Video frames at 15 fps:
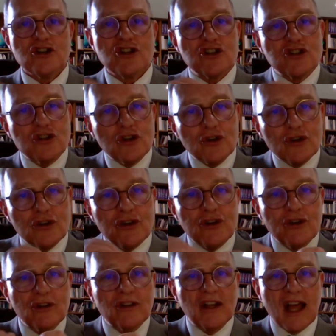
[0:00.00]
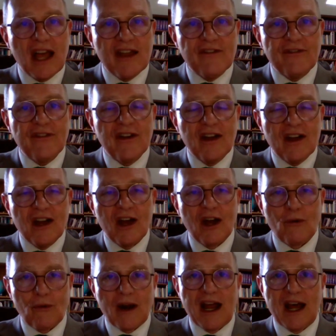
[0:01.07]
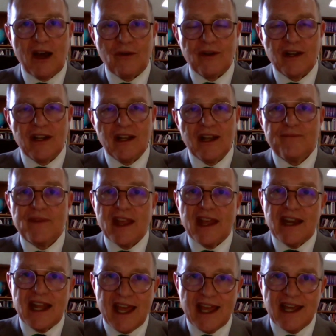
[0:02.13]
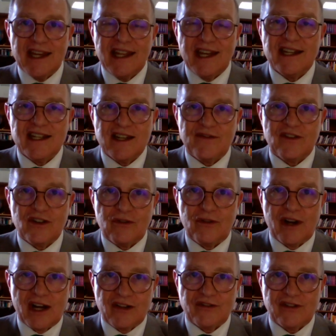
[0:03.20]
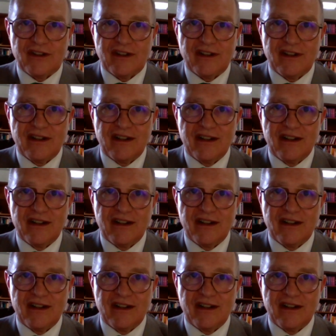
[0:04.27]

to turn your life around and head in a different direction.